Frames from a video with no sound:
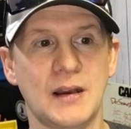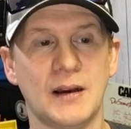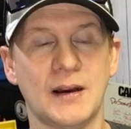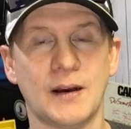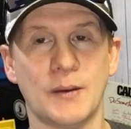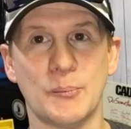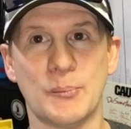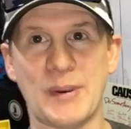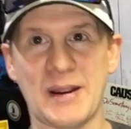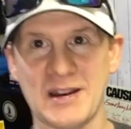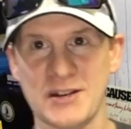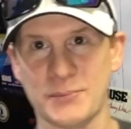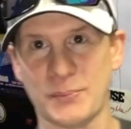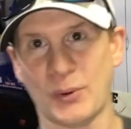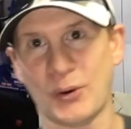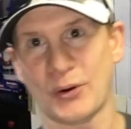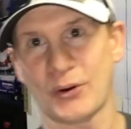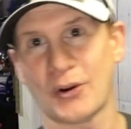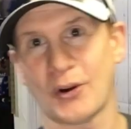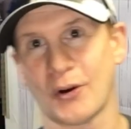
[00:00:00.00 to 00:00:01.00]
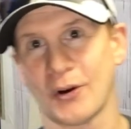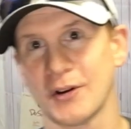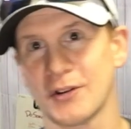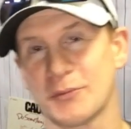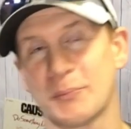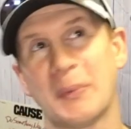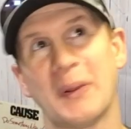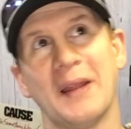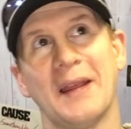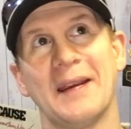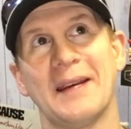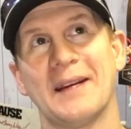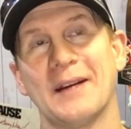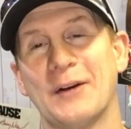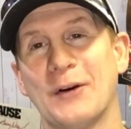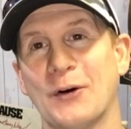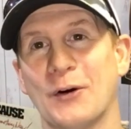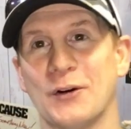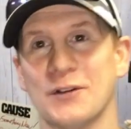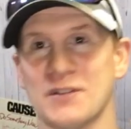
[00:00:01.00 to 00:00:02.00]
uh, baseball cards, playing
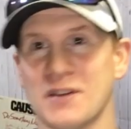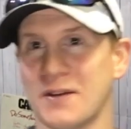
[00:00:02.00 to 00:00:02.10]
cards.